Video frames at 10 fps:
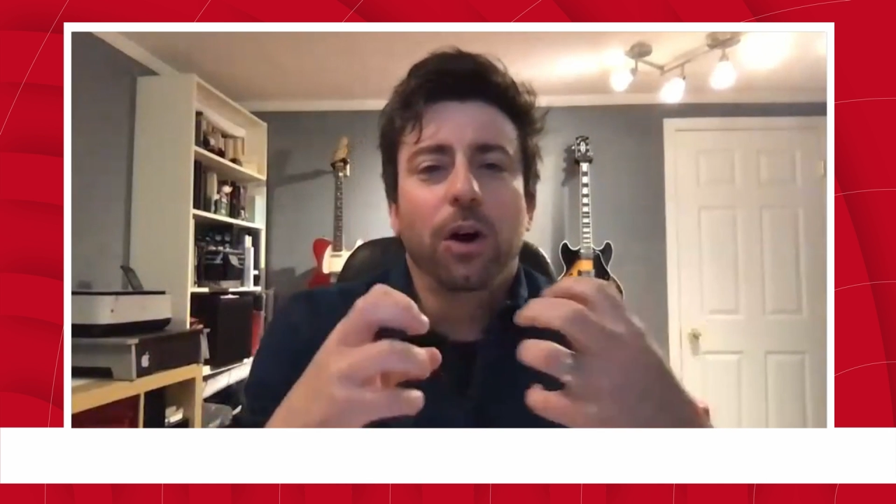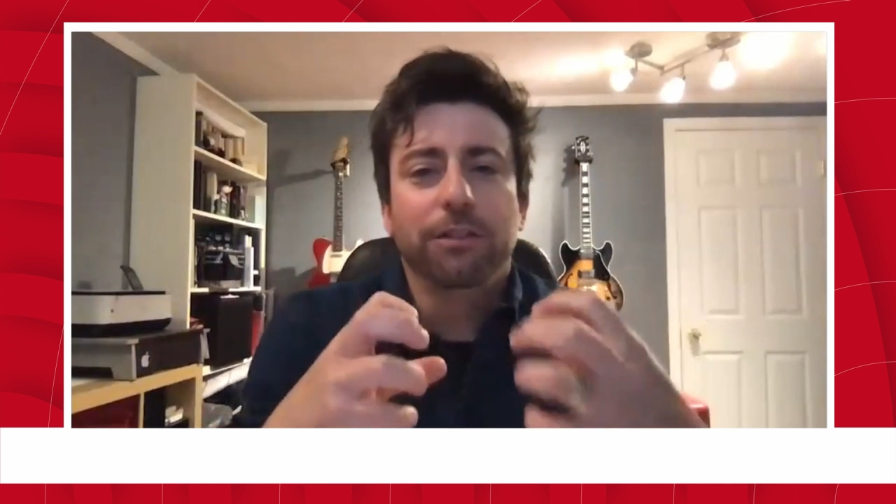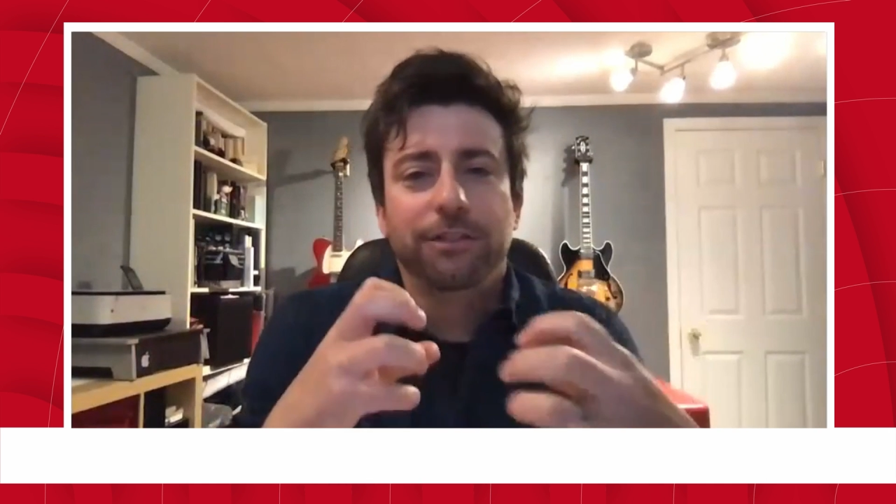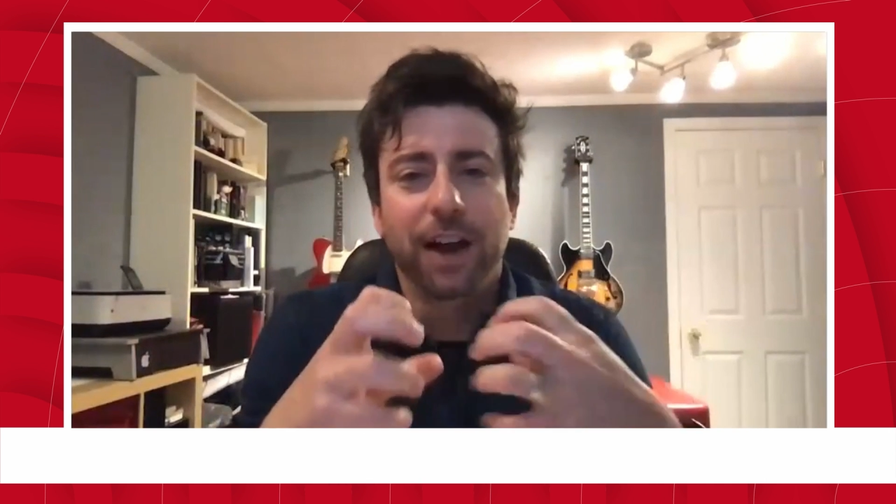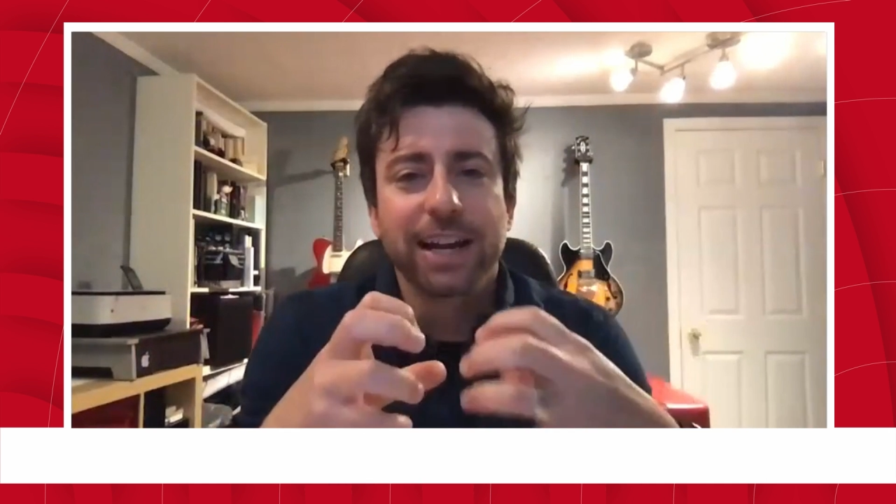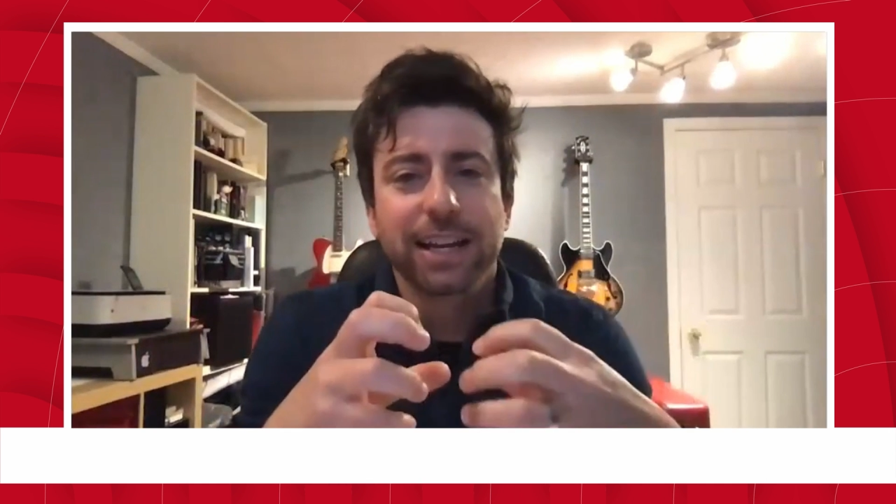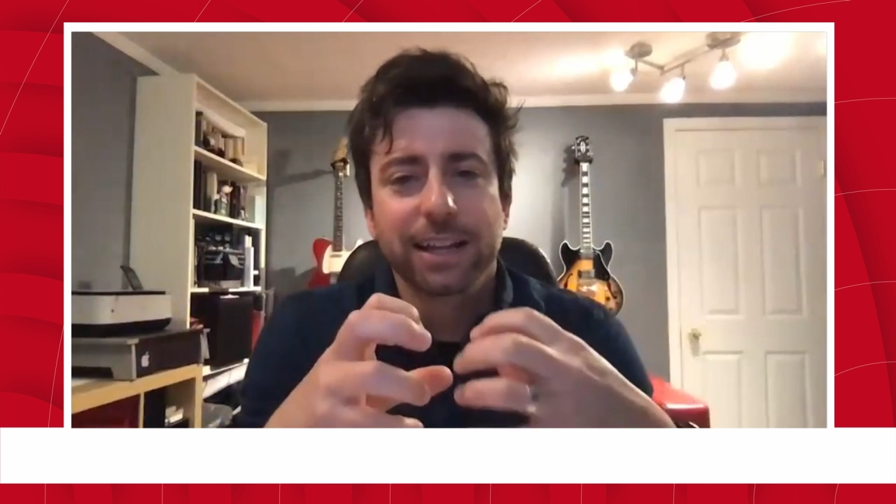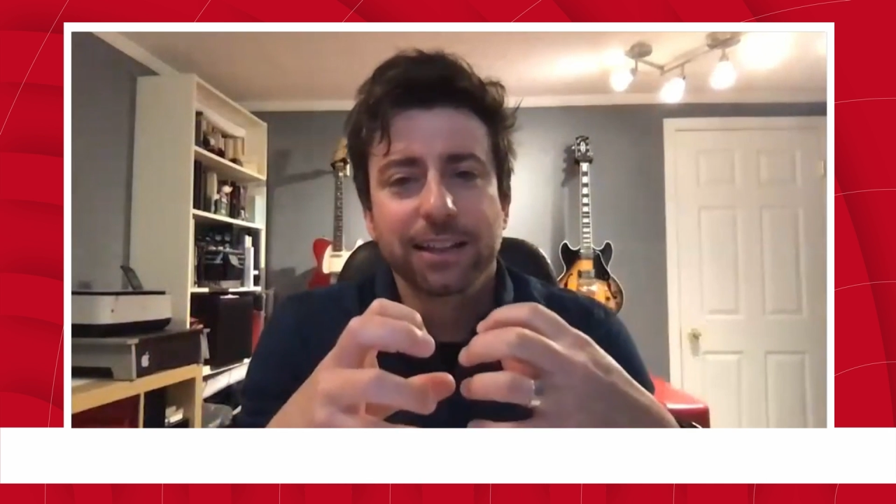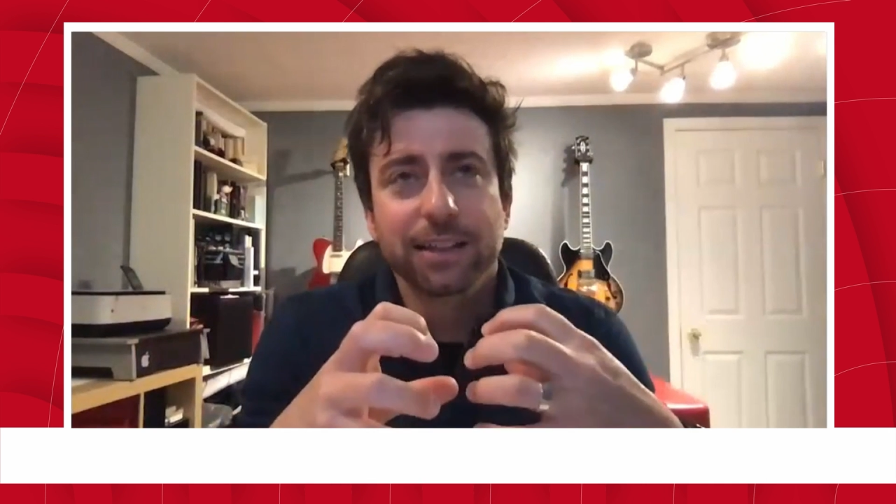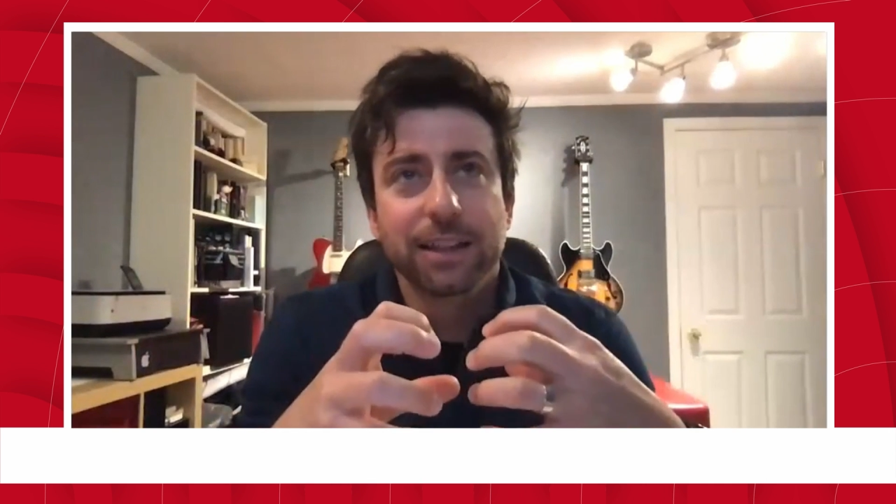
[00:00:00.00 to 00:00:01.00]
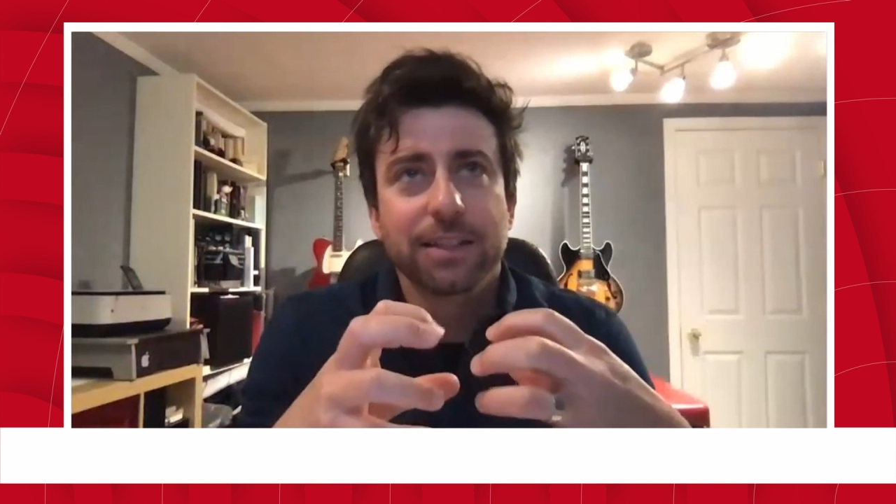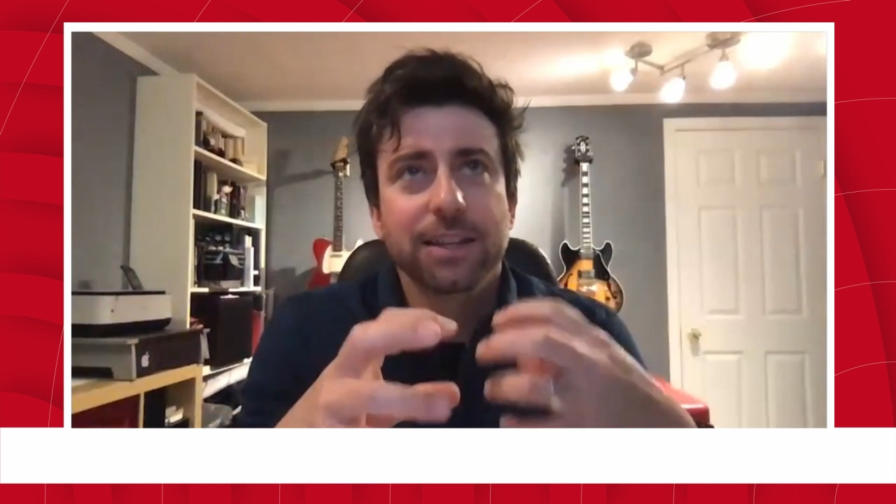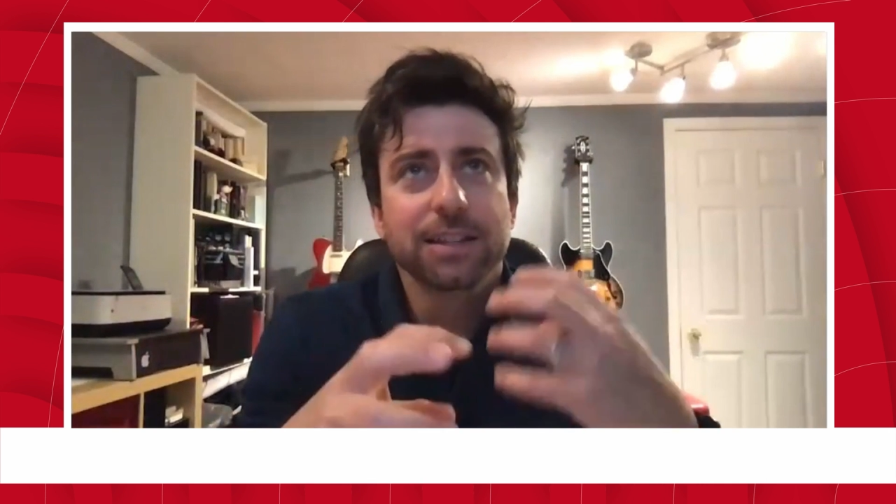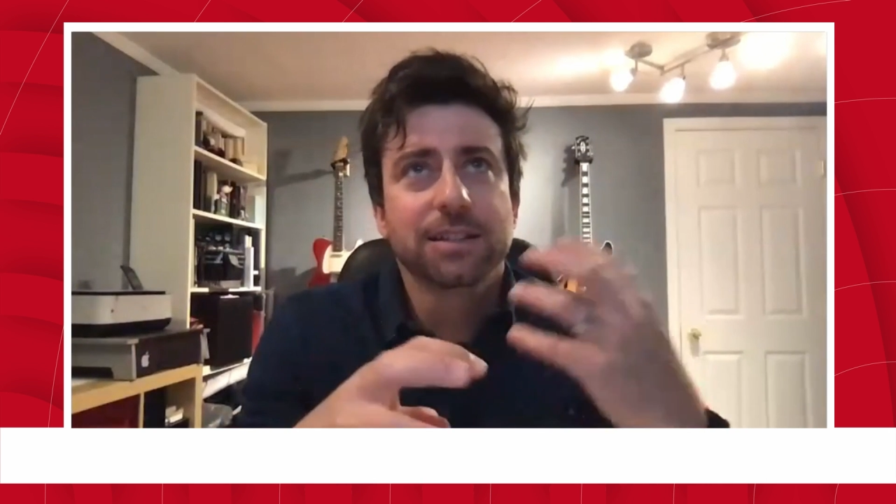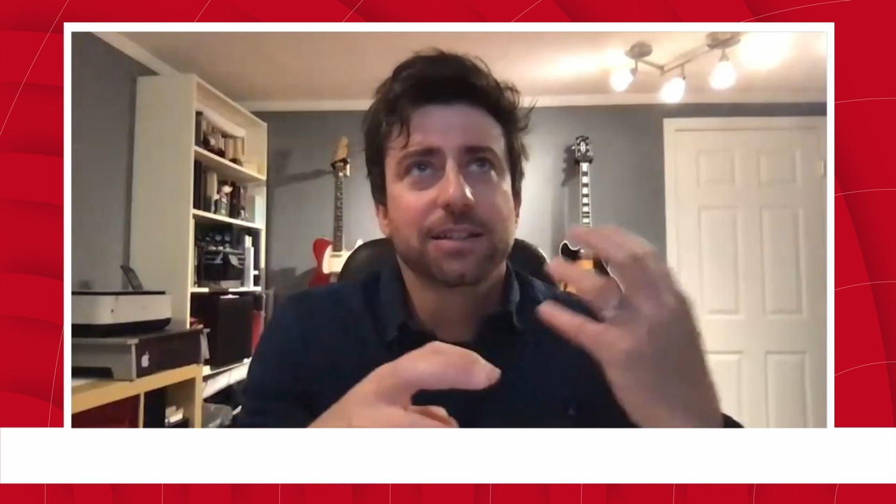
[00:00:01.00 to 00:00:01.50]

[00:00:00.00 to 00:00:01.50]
finding that this